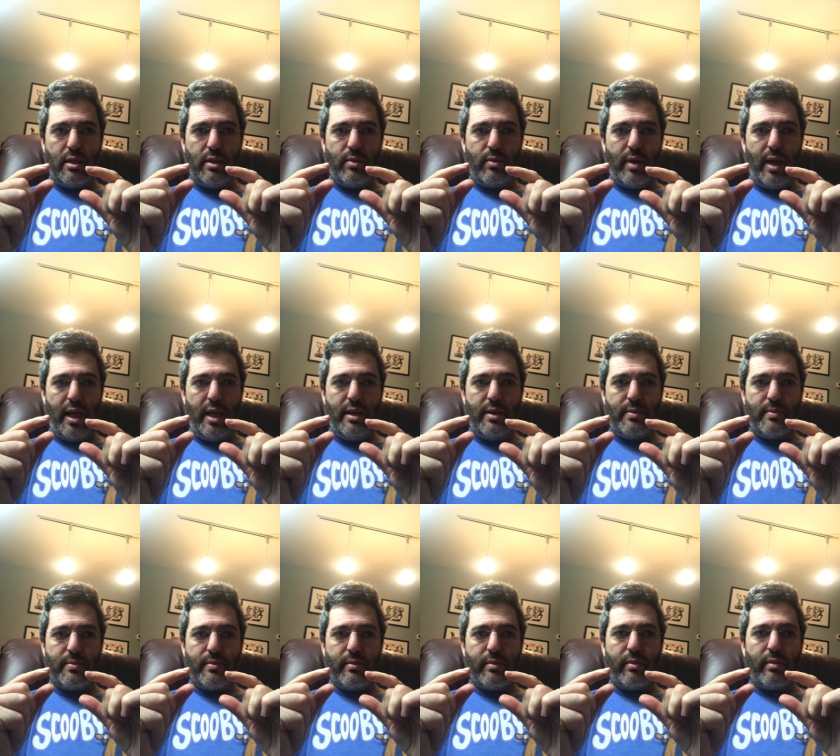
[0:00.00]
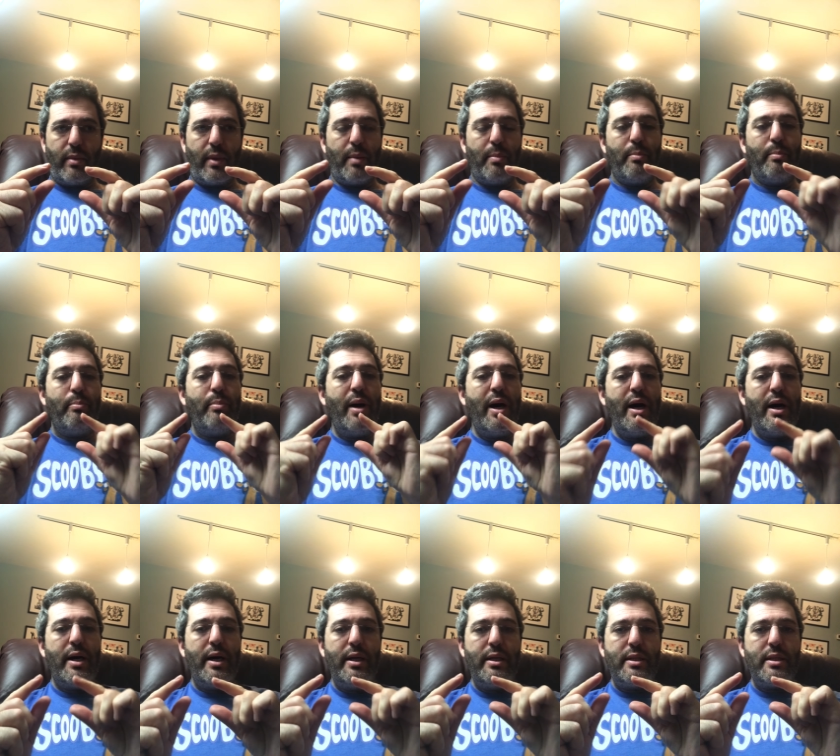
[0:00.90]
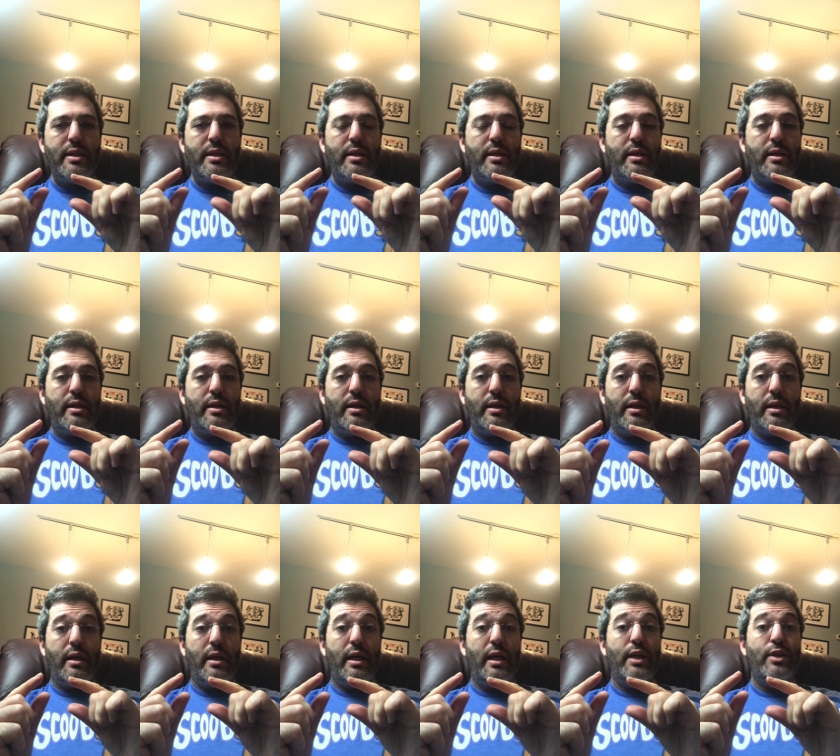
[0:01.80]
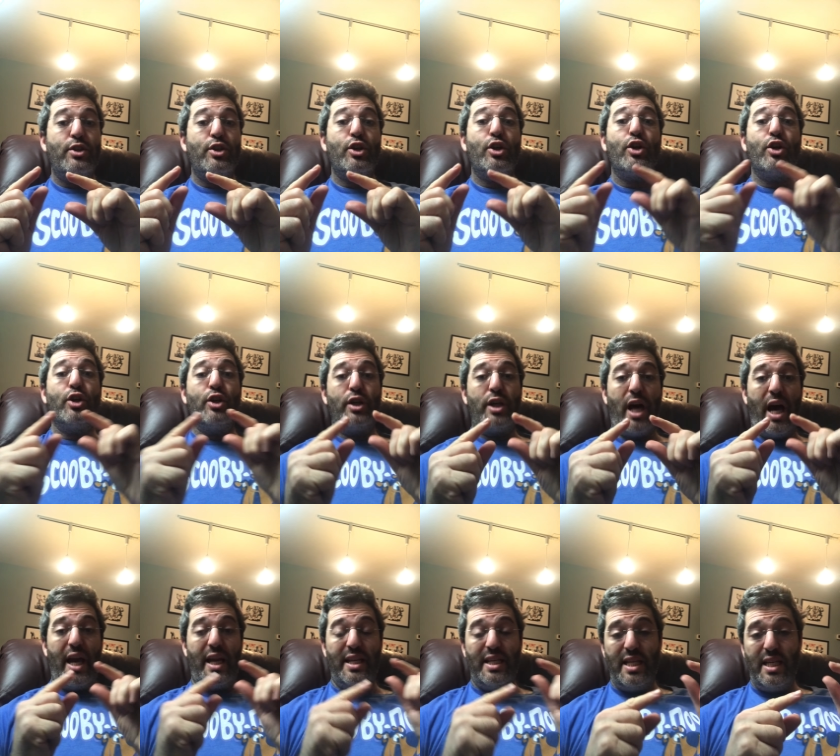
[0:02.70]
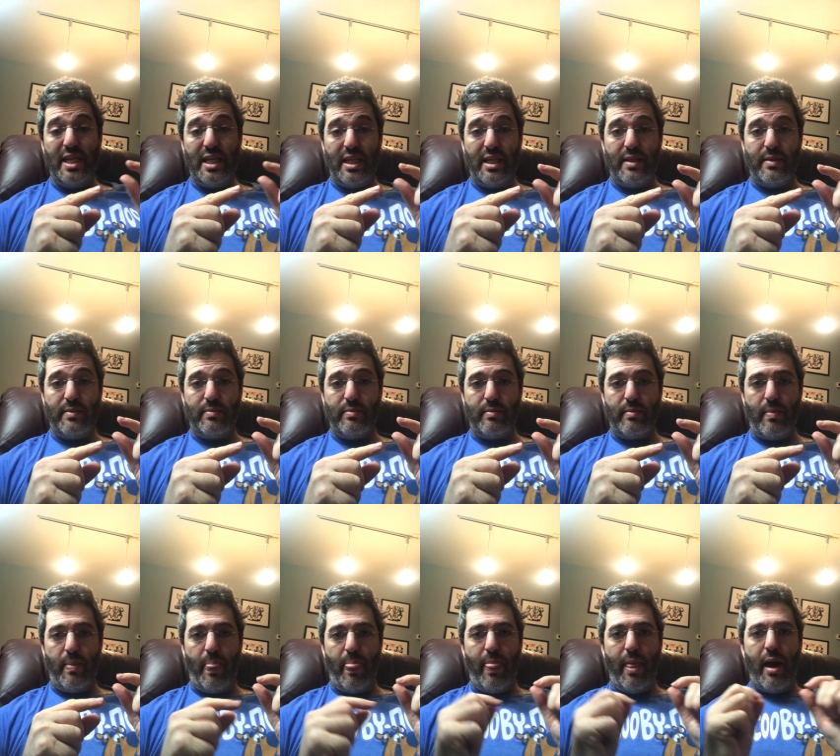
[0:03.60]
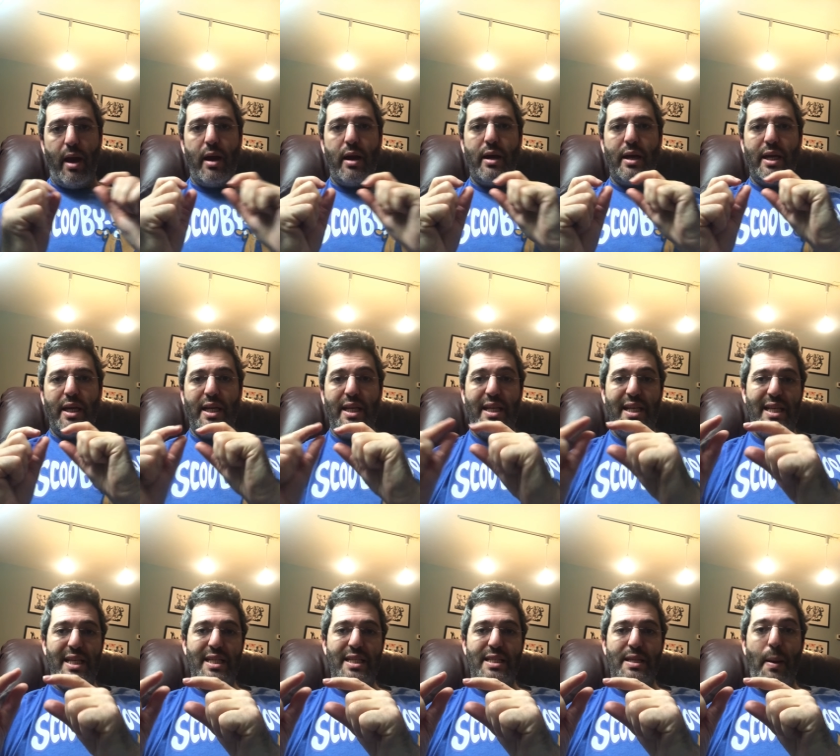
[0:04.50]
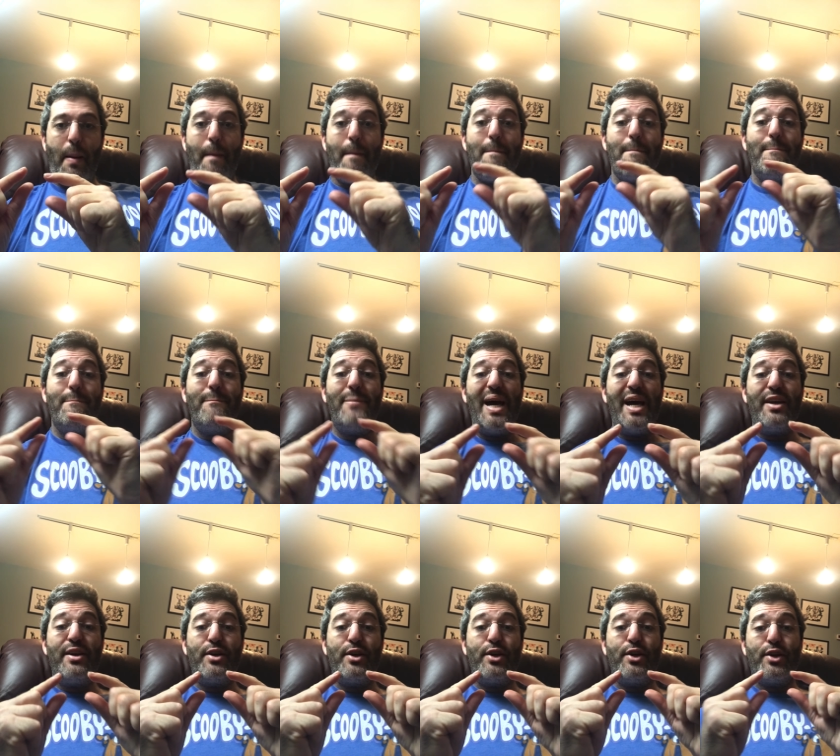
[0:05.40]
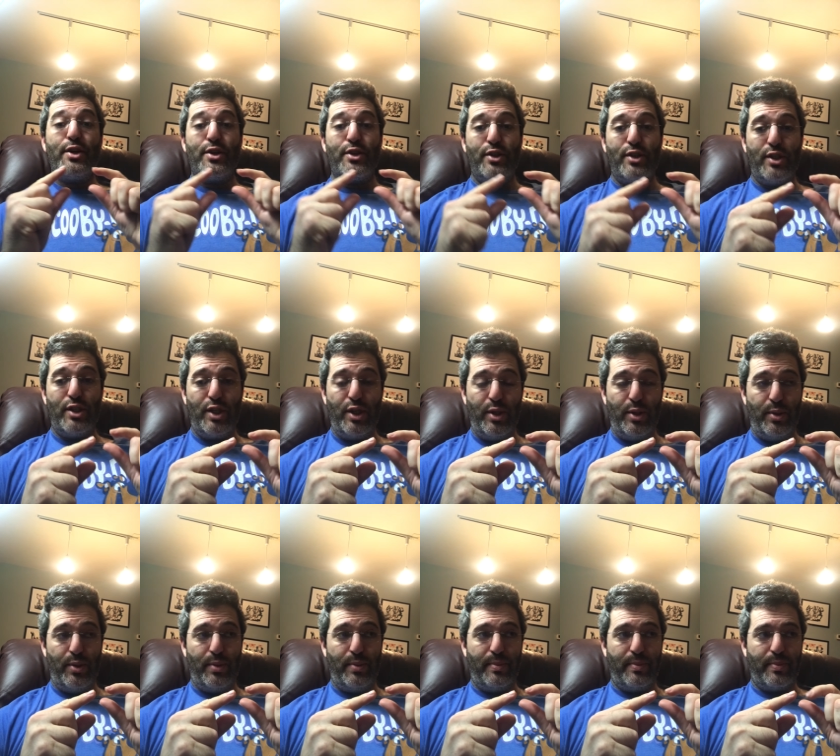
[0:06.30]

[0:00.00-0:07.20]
right? But it's a good idea. It is better to,